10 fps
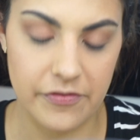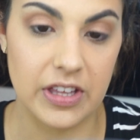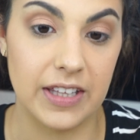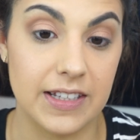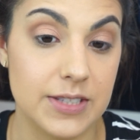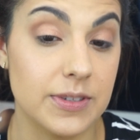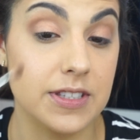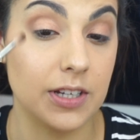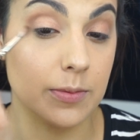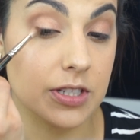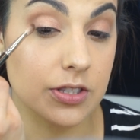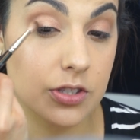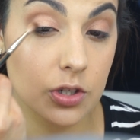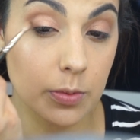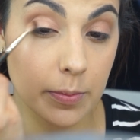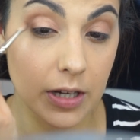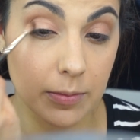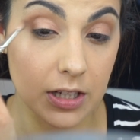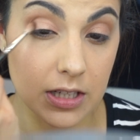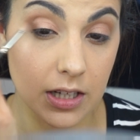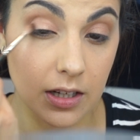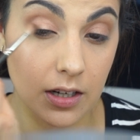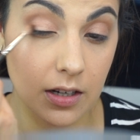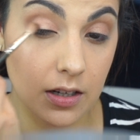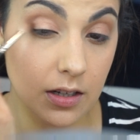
feeling this one's going to be super pigmented.